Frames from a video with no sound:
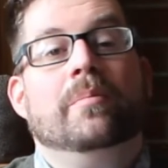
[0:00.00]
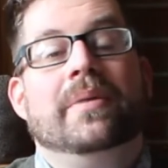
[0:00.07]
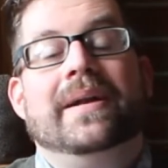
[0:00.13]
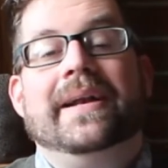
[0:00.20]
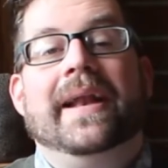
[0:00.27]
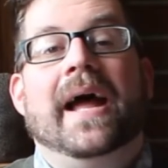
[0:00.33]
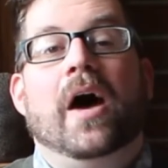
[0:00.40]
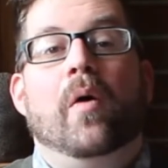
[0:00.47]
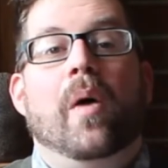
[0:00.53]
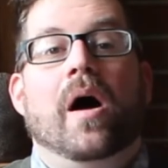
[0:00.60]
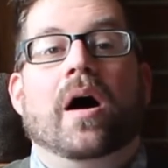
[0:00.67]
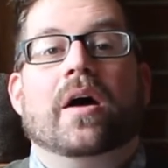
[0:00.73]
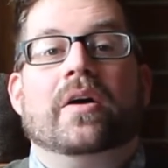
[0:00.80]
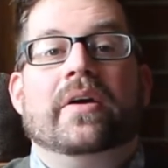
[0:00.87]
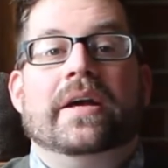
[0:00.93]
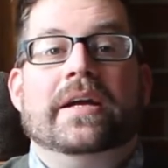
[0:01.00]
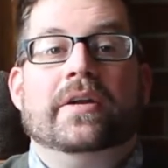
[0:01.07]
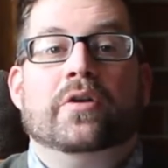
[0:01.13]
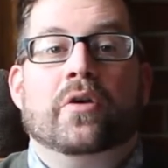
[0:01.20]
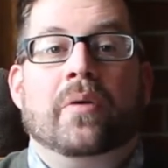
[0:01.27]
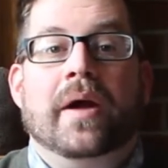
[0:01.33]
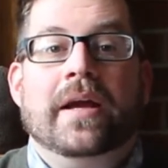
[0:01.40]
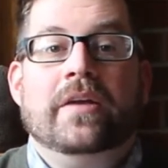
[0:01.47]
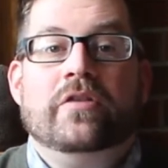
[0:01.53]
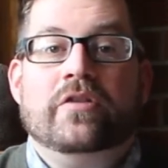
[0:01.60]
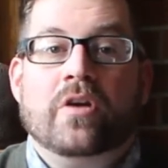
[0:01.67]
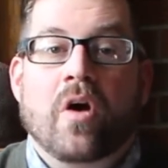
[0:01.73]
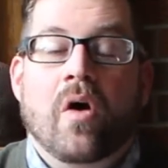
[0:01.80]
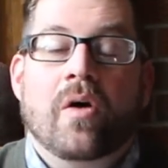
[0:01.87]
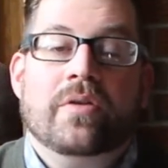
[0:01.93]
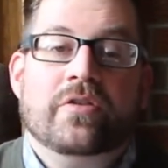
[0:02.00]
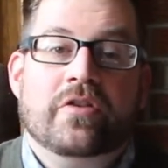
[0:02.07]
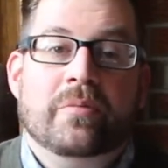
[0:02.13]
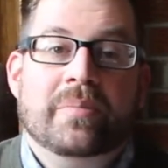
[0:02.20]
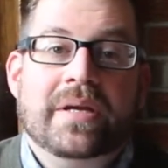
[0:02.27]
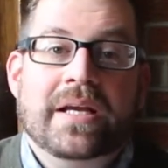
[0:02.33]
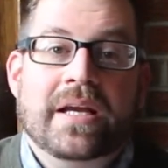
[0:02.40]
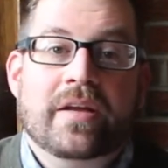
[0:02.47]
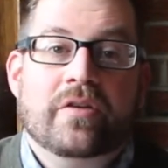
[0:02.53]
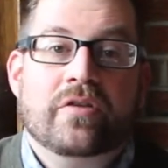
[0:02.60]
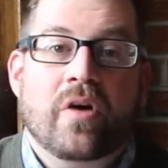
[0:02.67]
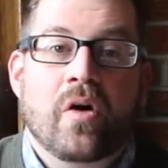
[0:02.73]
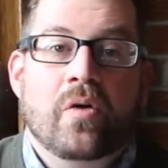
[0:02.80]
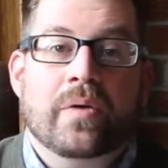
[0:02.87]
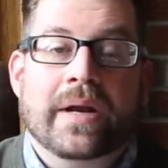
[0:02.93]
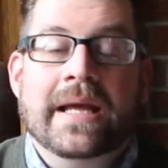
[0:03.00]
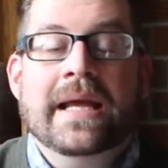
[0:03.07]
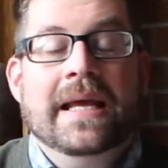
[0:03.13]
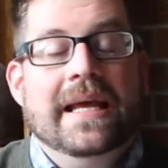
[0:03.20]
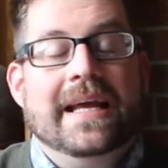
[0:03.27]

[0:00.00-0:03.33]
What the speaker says: but now are in Christ, called to be His own,